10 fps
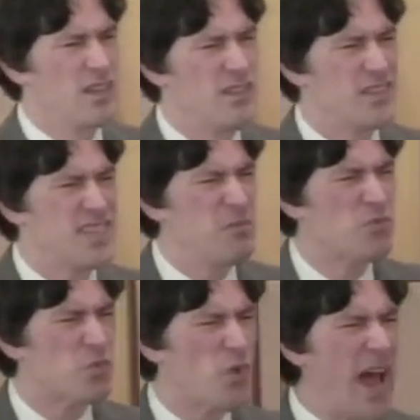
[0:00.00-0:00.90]
that
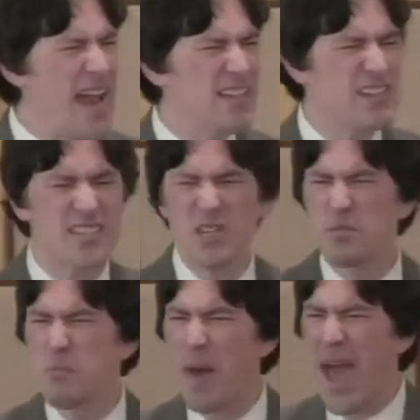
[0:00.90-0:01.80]
seems right, that
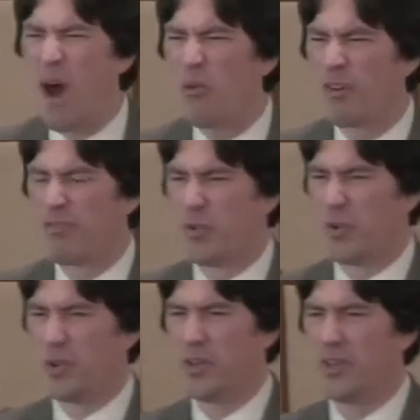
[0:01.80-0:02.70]
seems
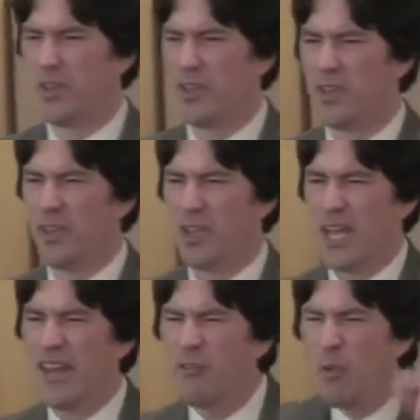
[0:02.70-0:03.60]
powerful.
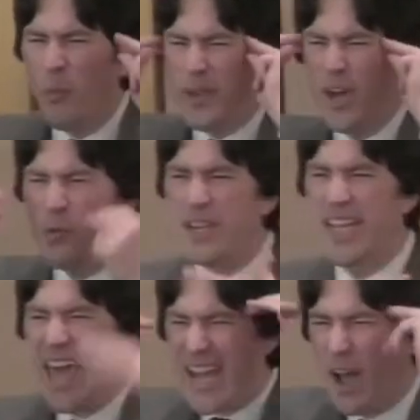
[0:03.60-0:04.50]
And even when we don't
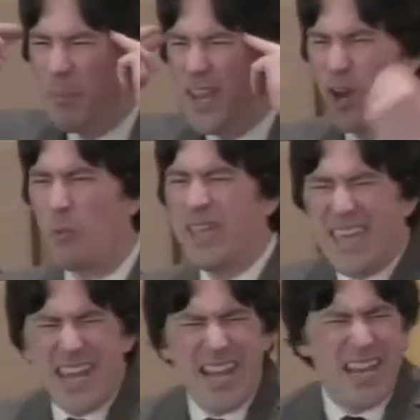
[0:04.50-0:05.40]
get it up here, we
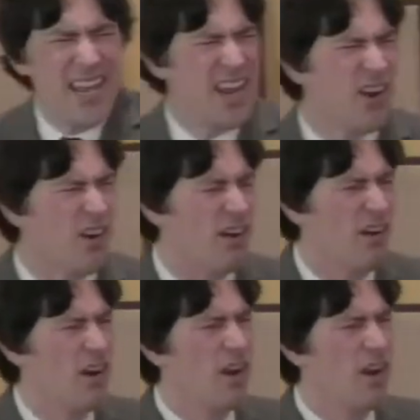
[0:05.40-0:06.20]
get it in here.